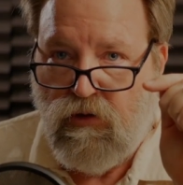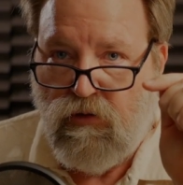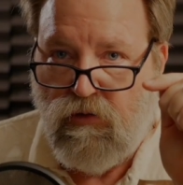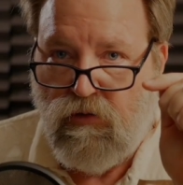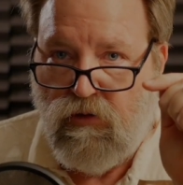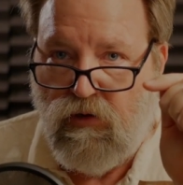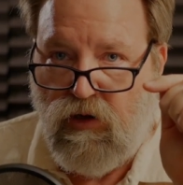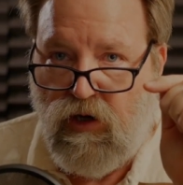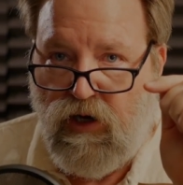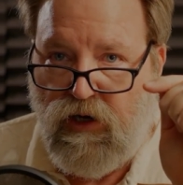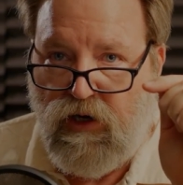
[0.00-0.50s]

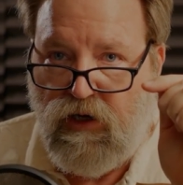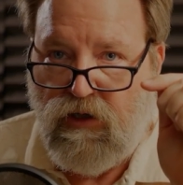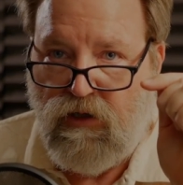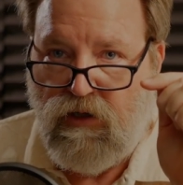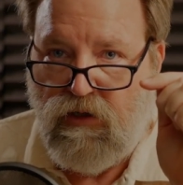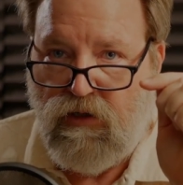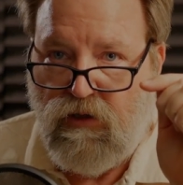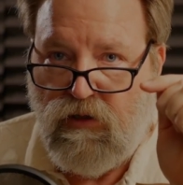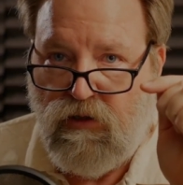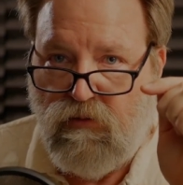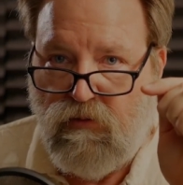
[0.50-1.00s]
right?
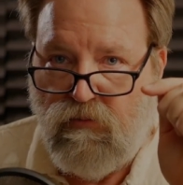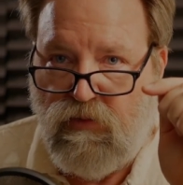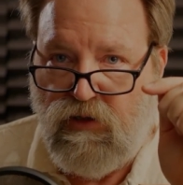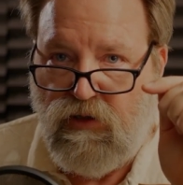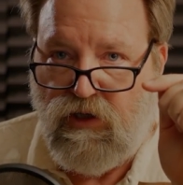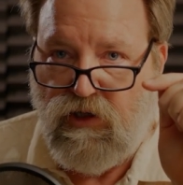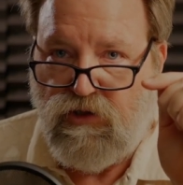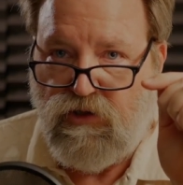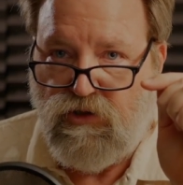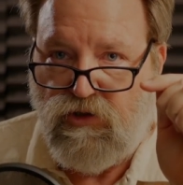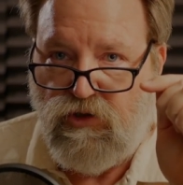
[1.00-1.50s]

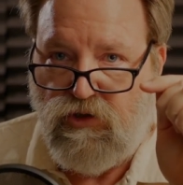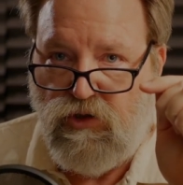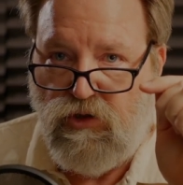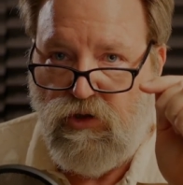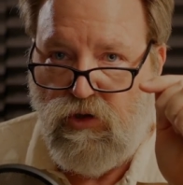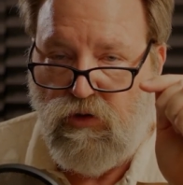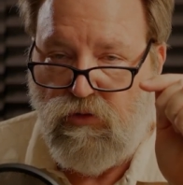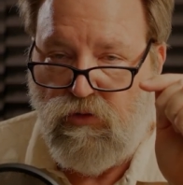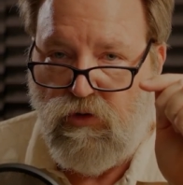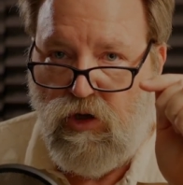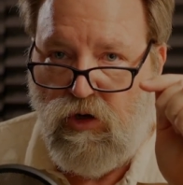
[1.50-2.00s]
Because you
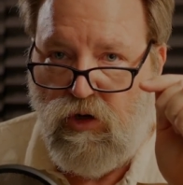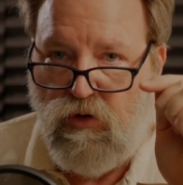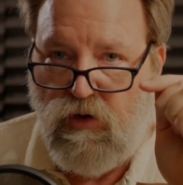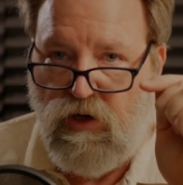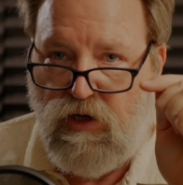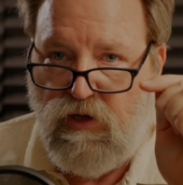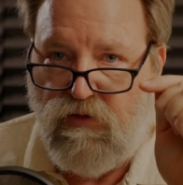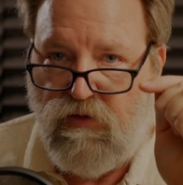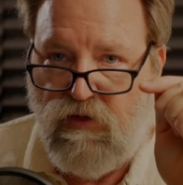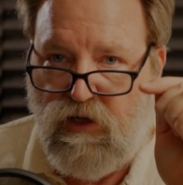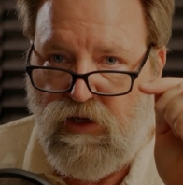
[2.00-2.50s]
don't know
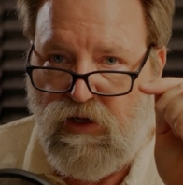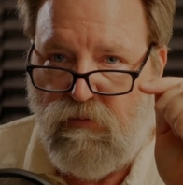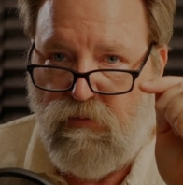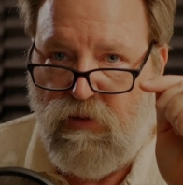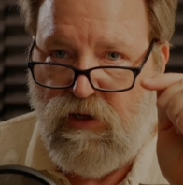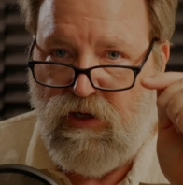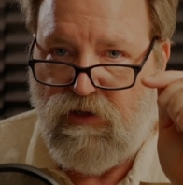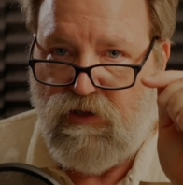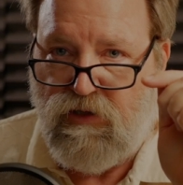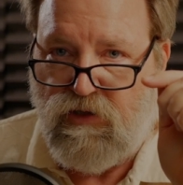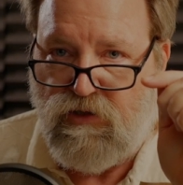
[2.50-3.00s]
anything
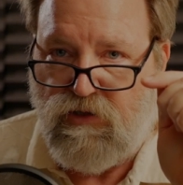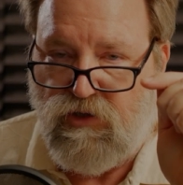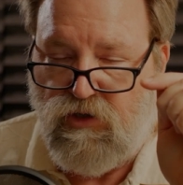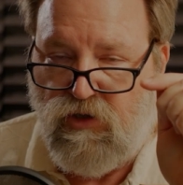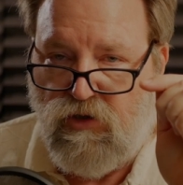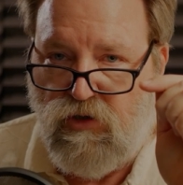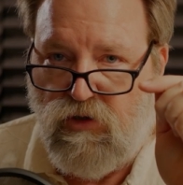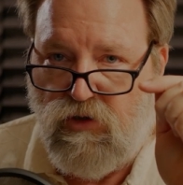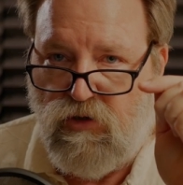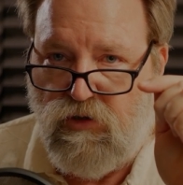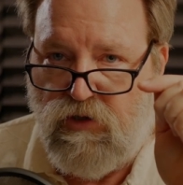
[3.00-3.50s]
about this
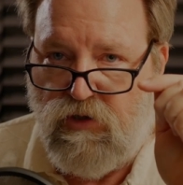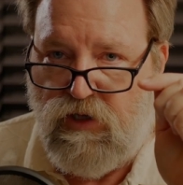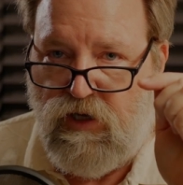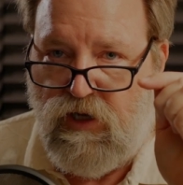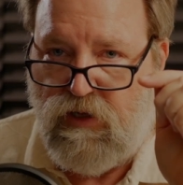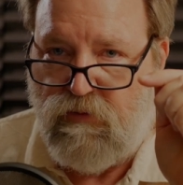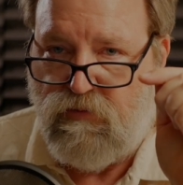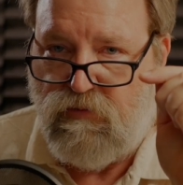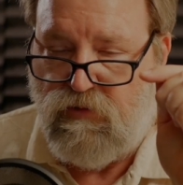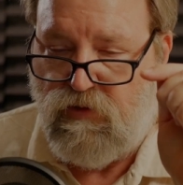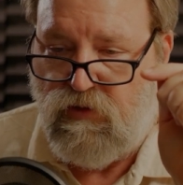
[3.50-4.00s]
girl, that
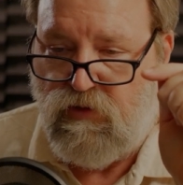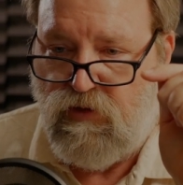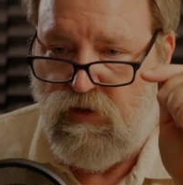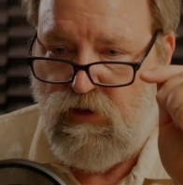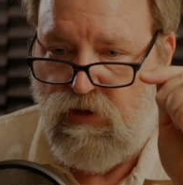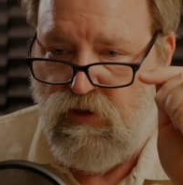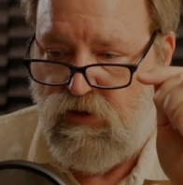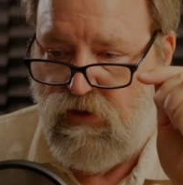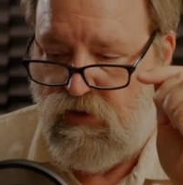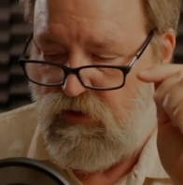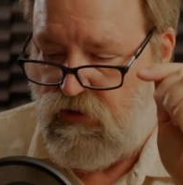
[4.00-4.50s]
I'm
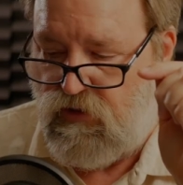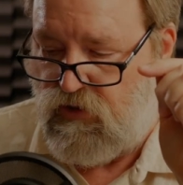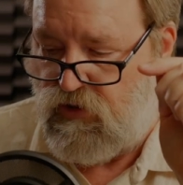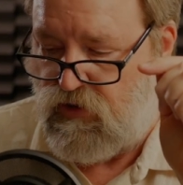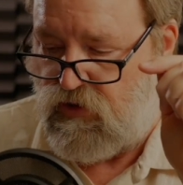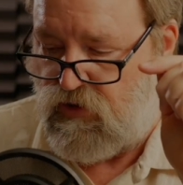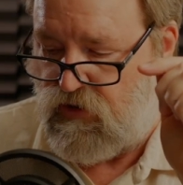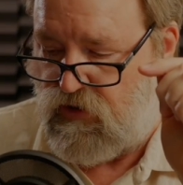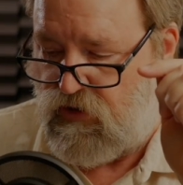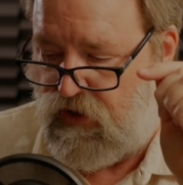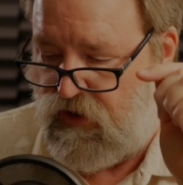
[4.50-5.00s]
just
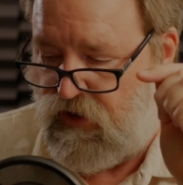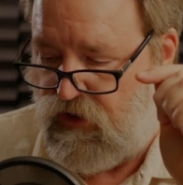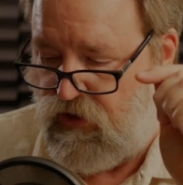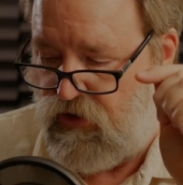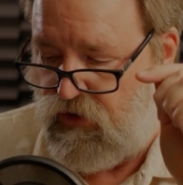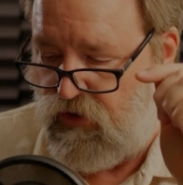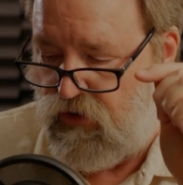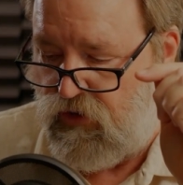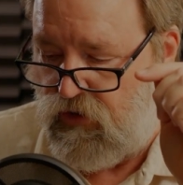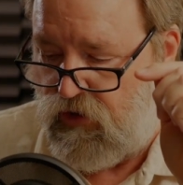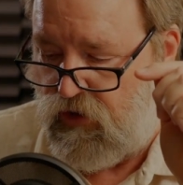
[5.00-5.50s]
saying
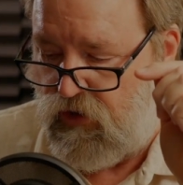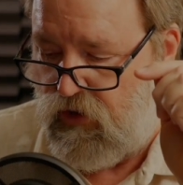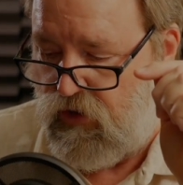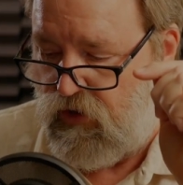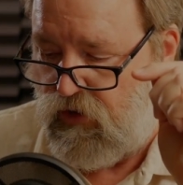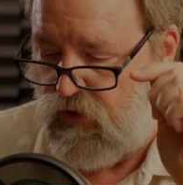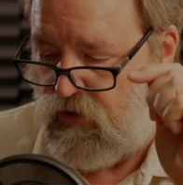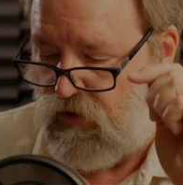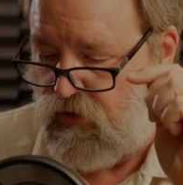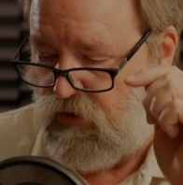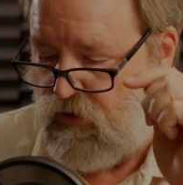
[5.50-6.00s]
you're a
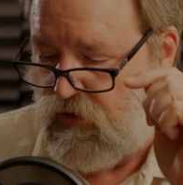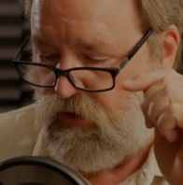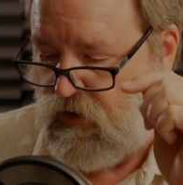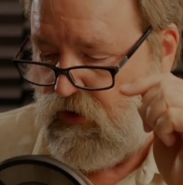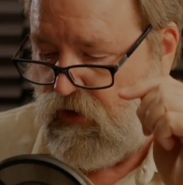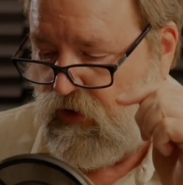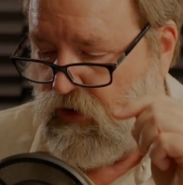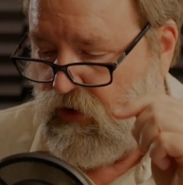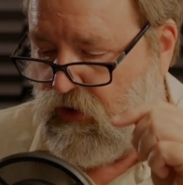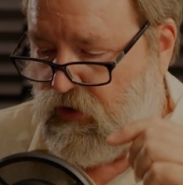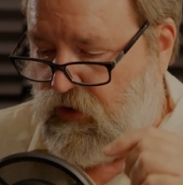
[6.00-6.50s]
girl.
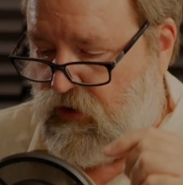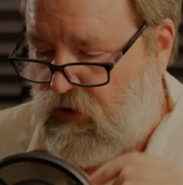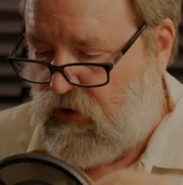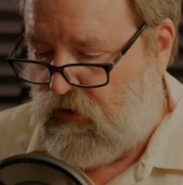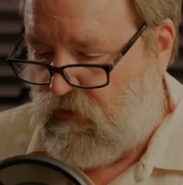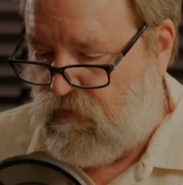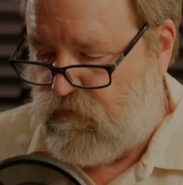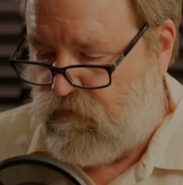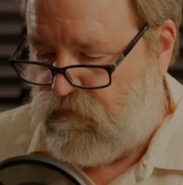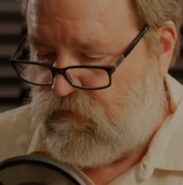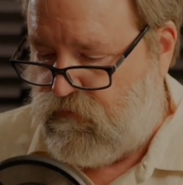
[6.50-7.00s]

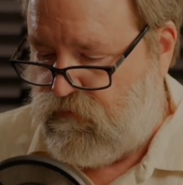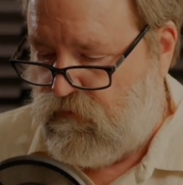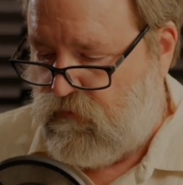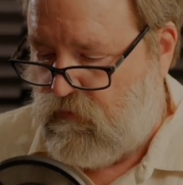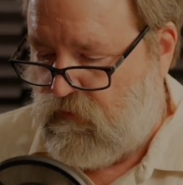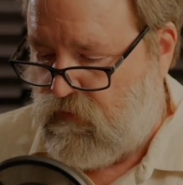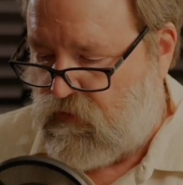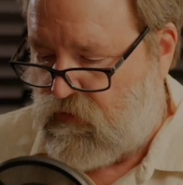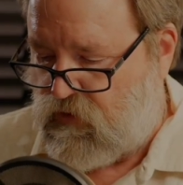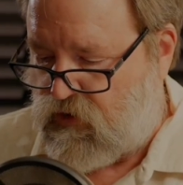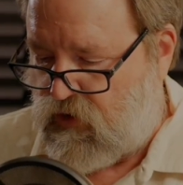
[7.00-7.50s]

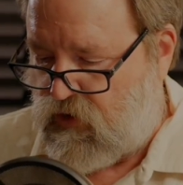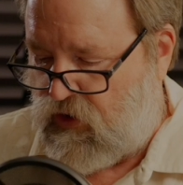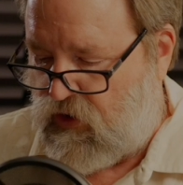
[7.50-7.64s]
So